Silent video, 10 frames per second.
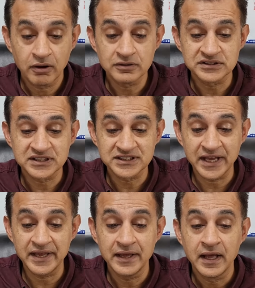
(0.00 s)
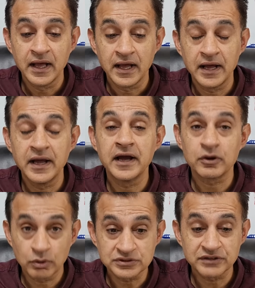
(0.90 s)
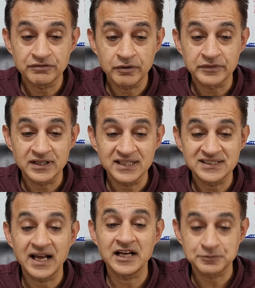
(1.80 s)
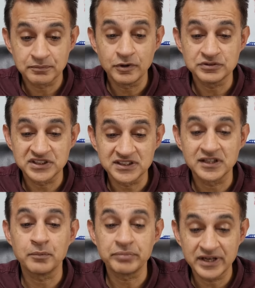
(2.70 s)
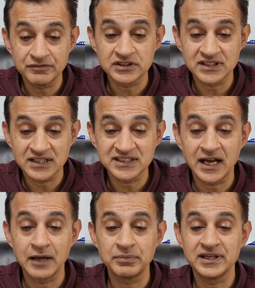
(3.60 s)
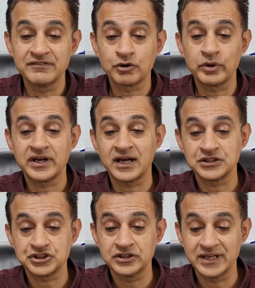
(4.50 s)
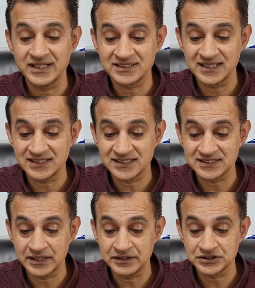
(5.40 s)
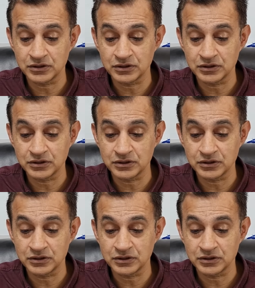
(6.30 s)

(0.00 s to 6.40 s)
on to say, uh, quoting from the letter, as noted in the previous letter, I believe quick action is necessary.